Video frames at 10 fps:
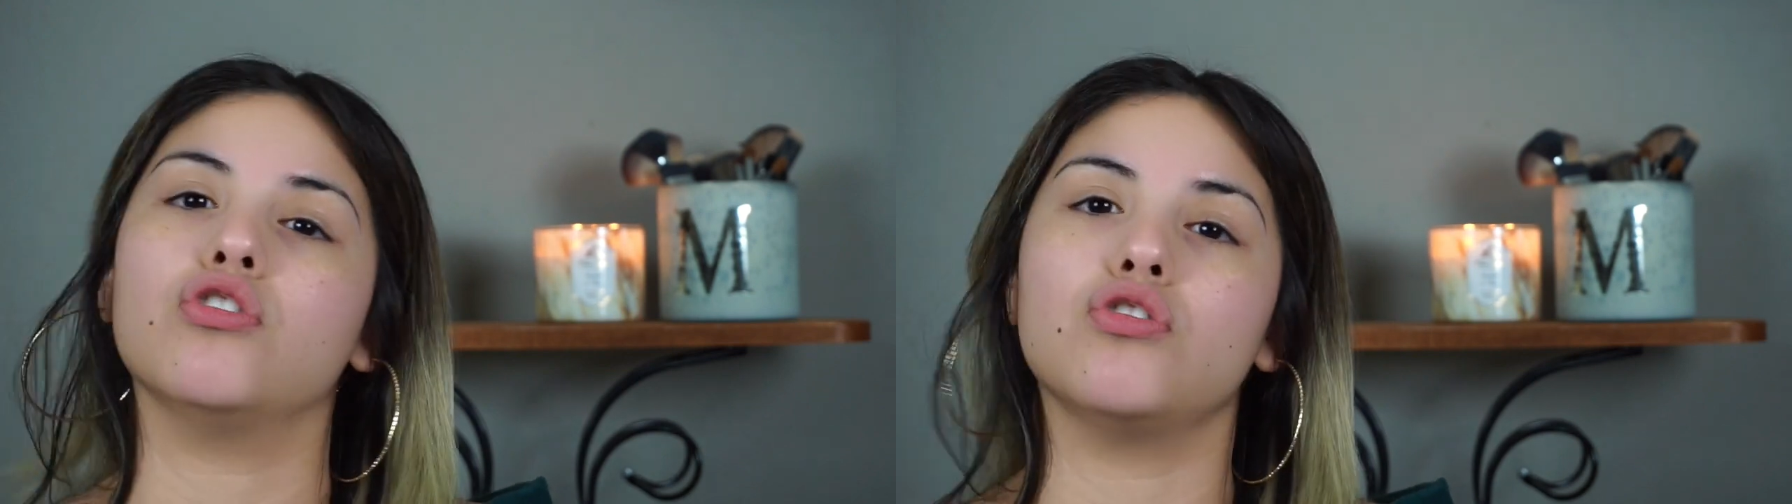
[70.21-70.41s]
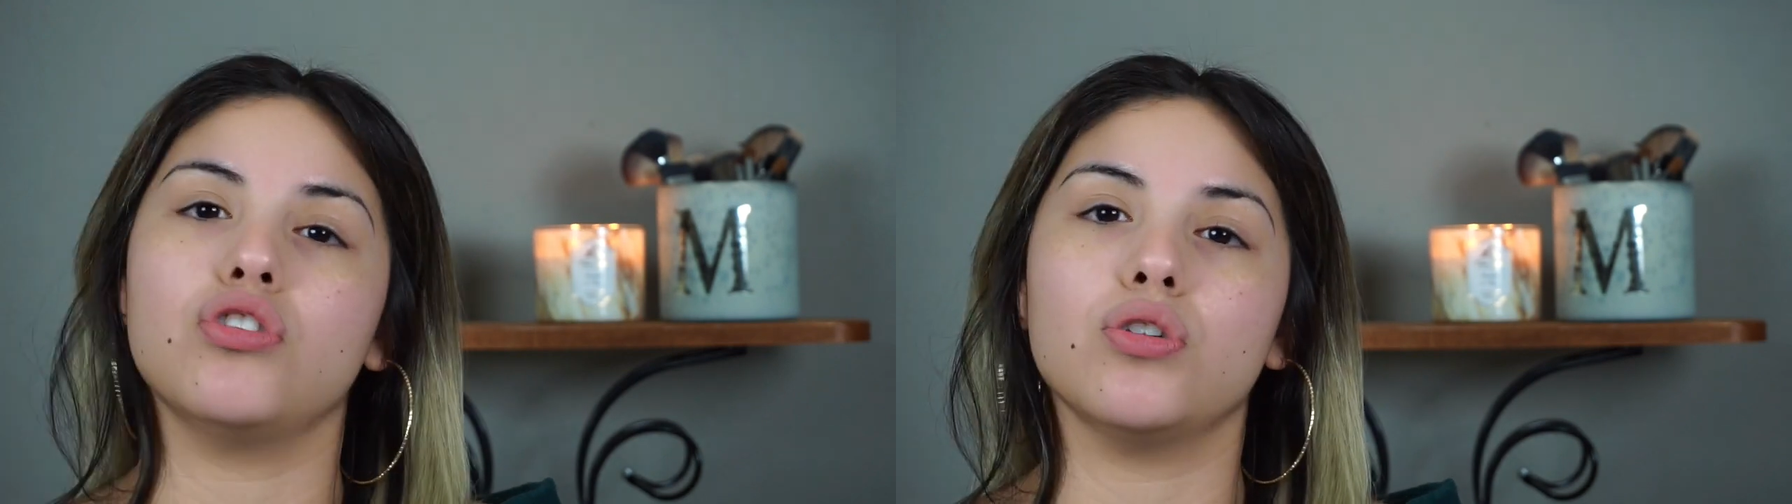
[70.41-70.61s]

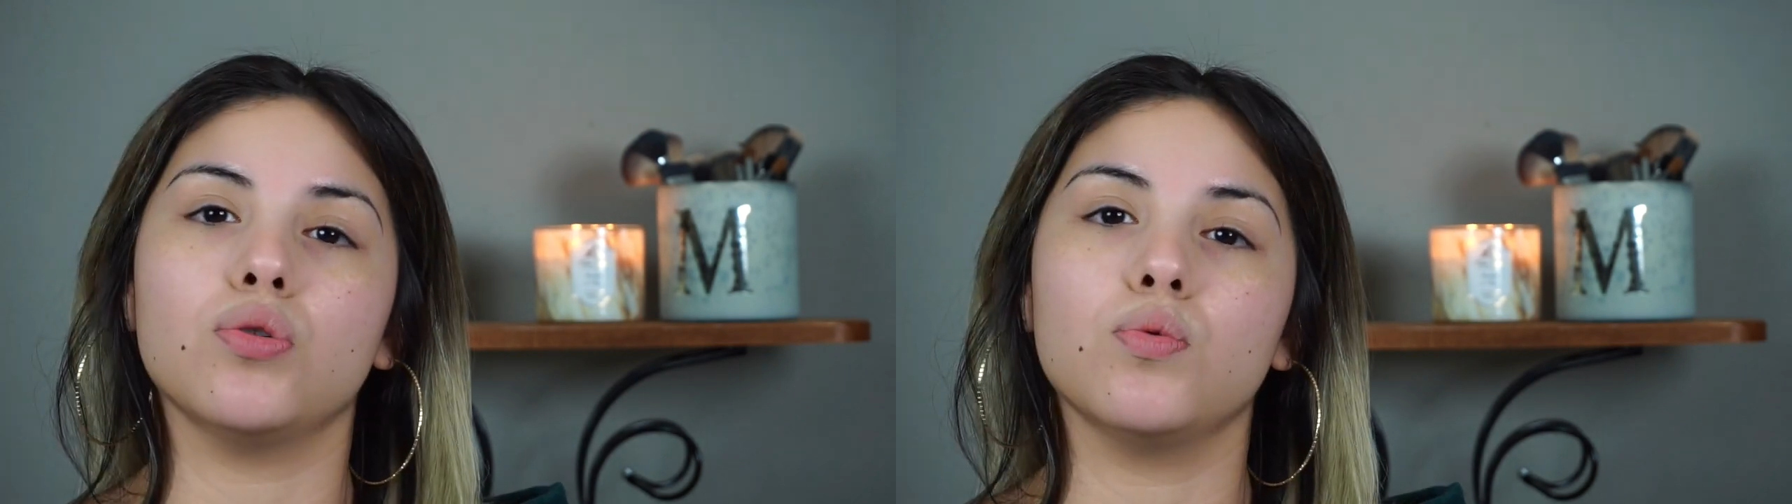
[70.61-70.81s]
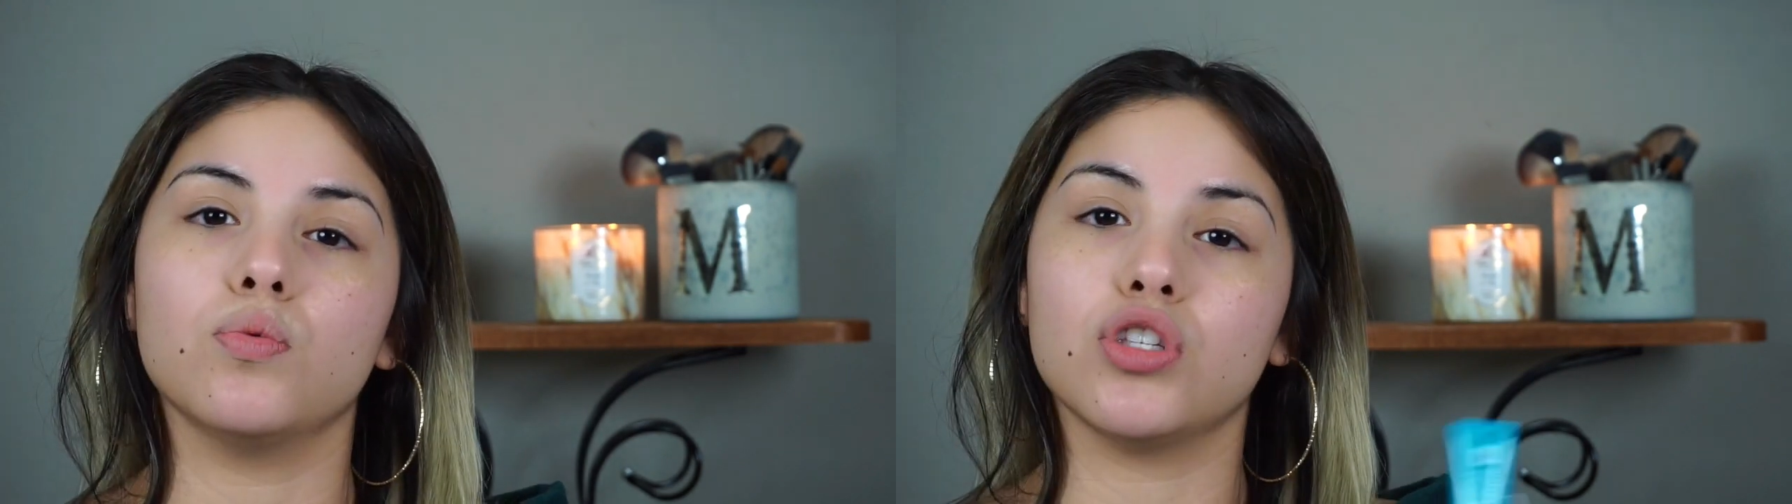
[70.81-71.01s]

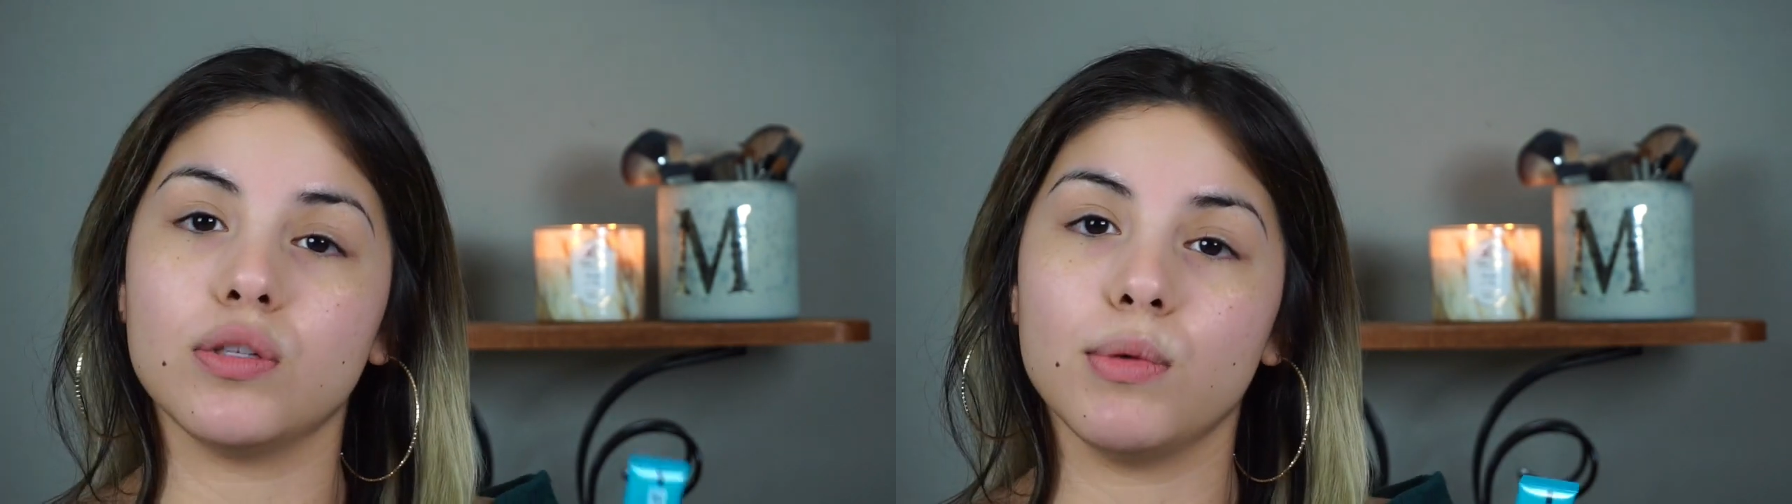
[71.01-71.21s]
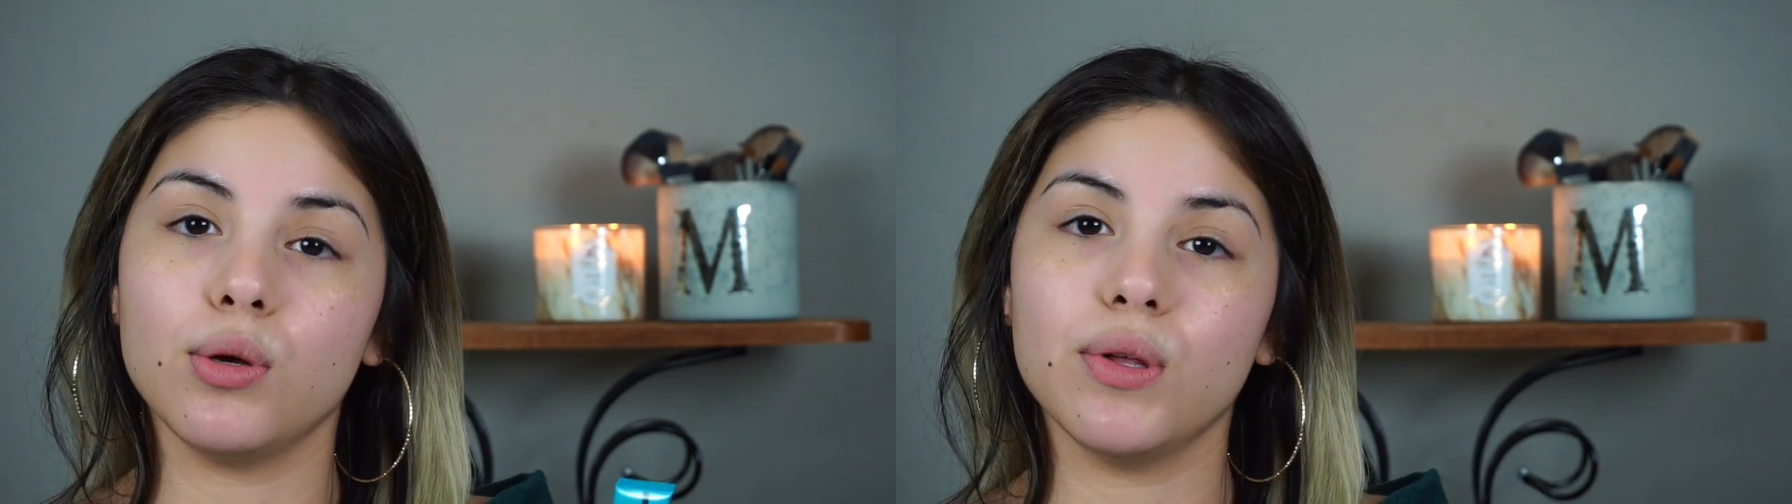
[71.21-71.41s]
to
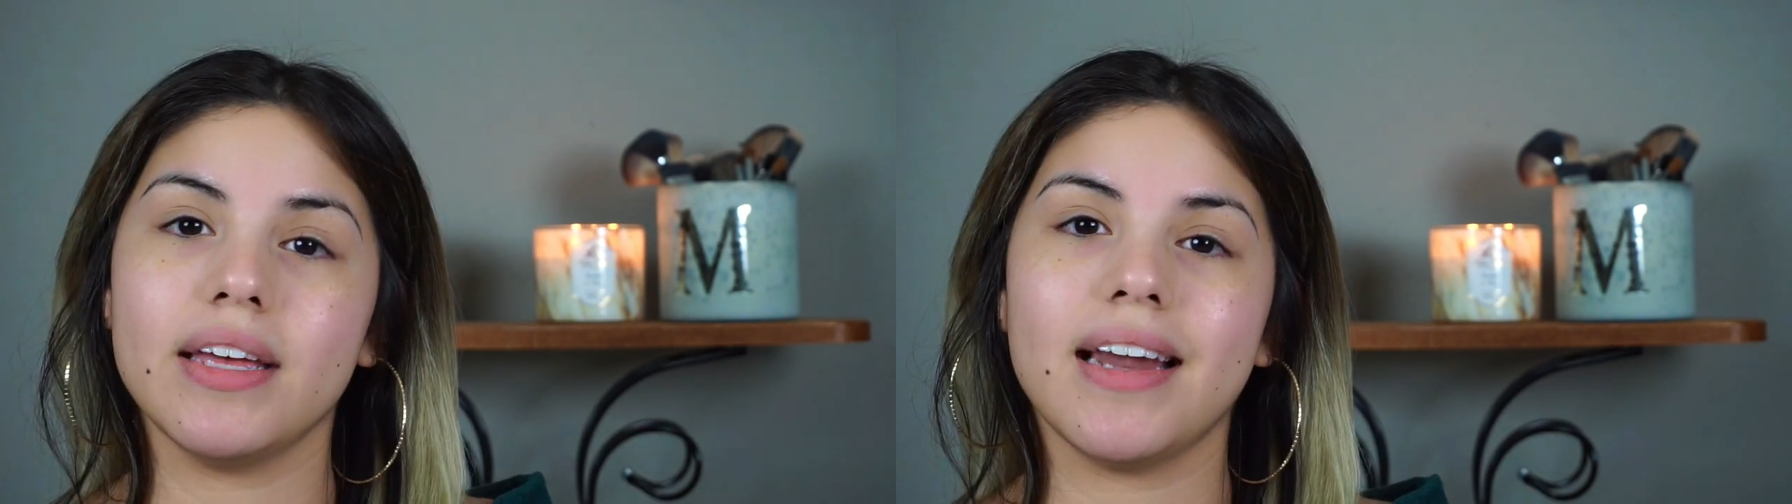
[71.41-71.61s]
smooth